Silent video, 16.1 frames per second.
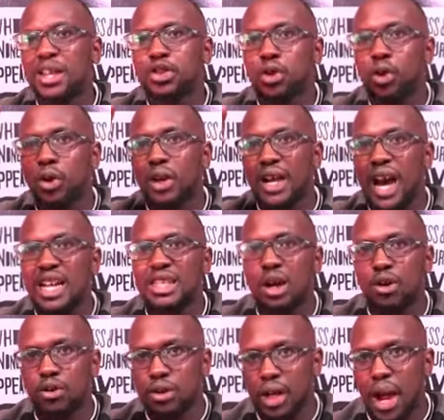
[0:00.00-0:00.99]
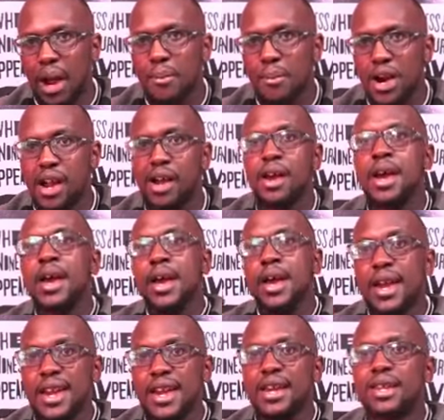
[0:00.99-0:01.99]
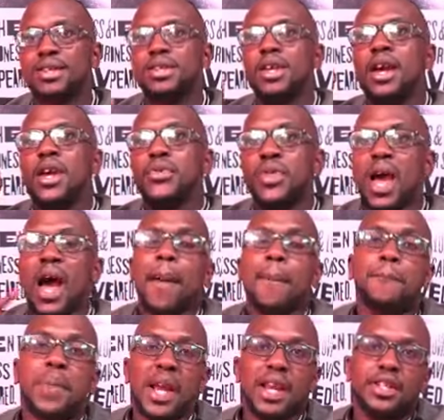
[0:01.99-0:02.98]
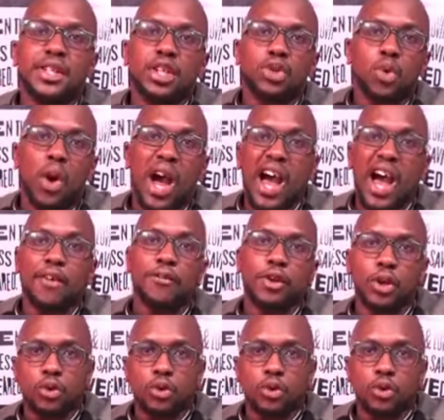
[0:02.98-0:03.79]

hole cutout camera, is the ability to have